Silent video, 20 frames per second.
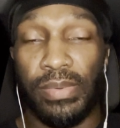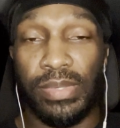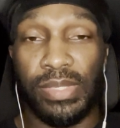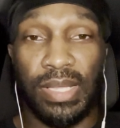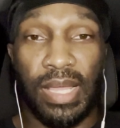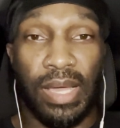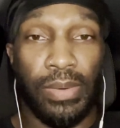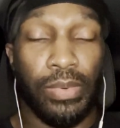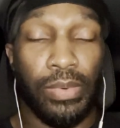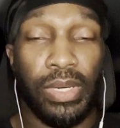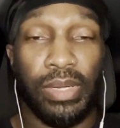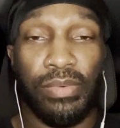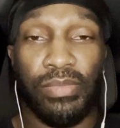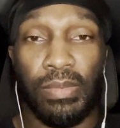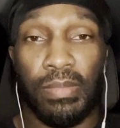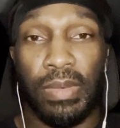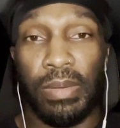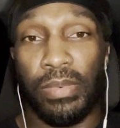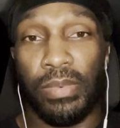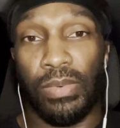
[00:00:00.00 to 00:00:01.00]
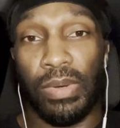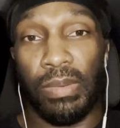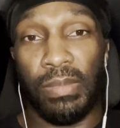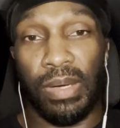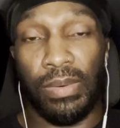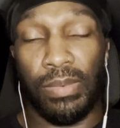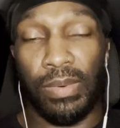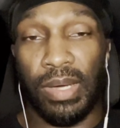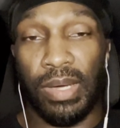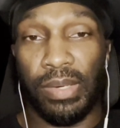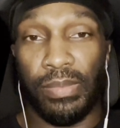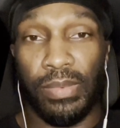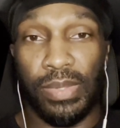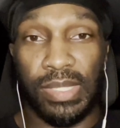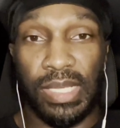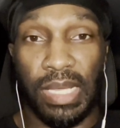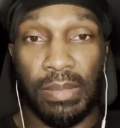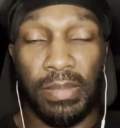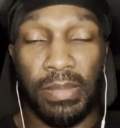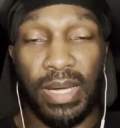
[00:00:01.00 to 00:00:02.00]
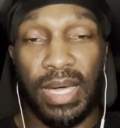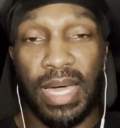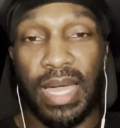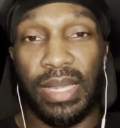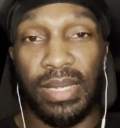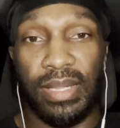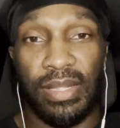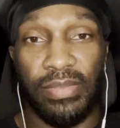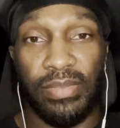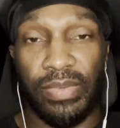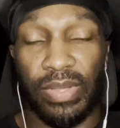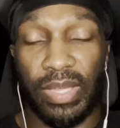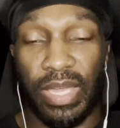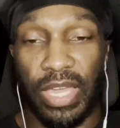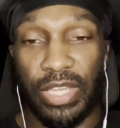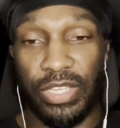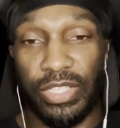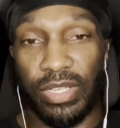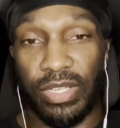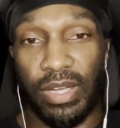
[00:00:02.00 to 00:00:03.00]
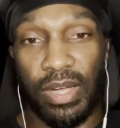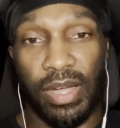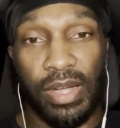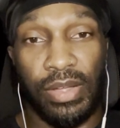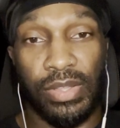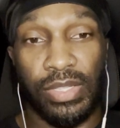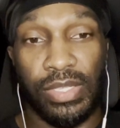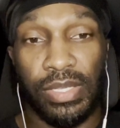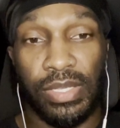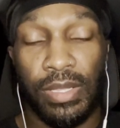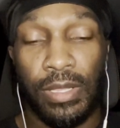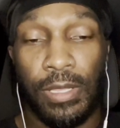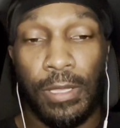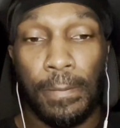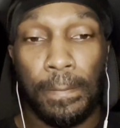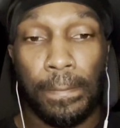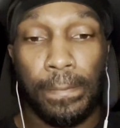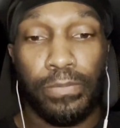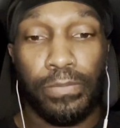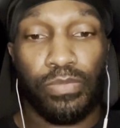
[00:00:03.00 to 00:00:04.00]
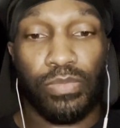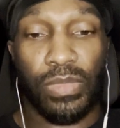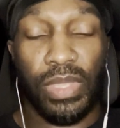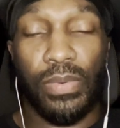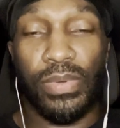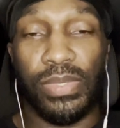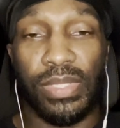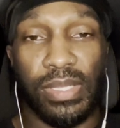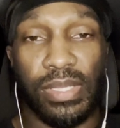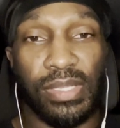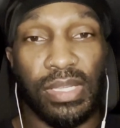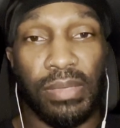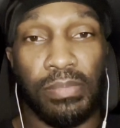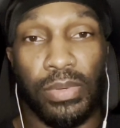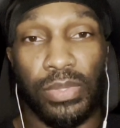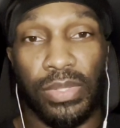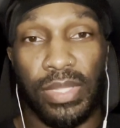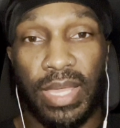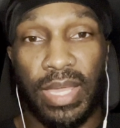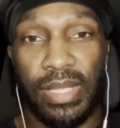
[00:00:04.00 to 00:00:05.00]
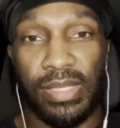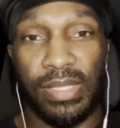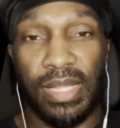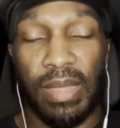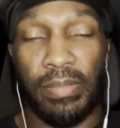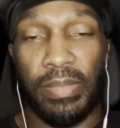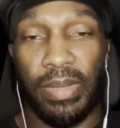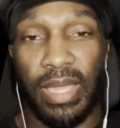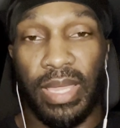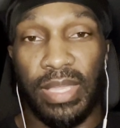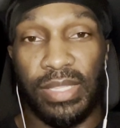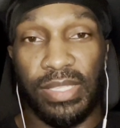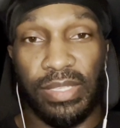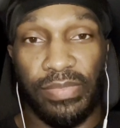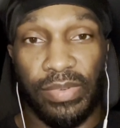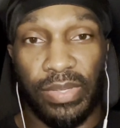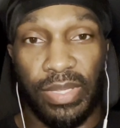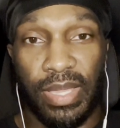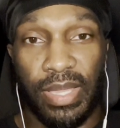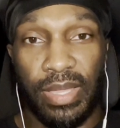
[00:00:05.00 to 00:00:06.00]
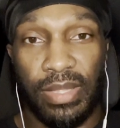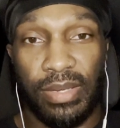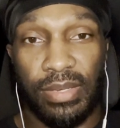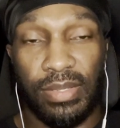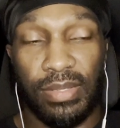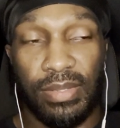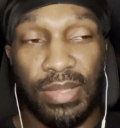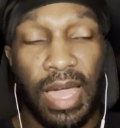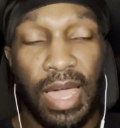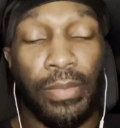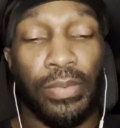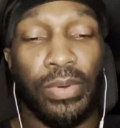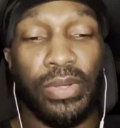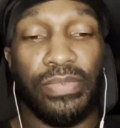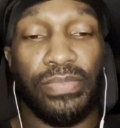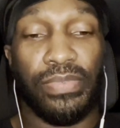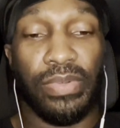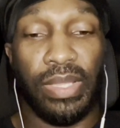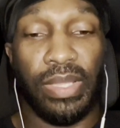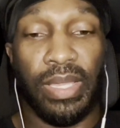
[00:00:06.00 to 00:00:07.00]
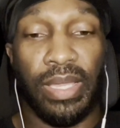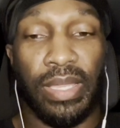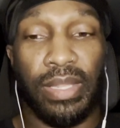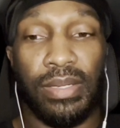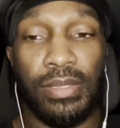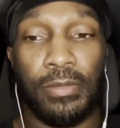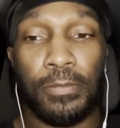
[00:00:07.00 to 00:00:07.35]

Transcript: was at. I wouldn't remember where my wallet was at, my identification cards. It was the simple things that I began to forget. I would forget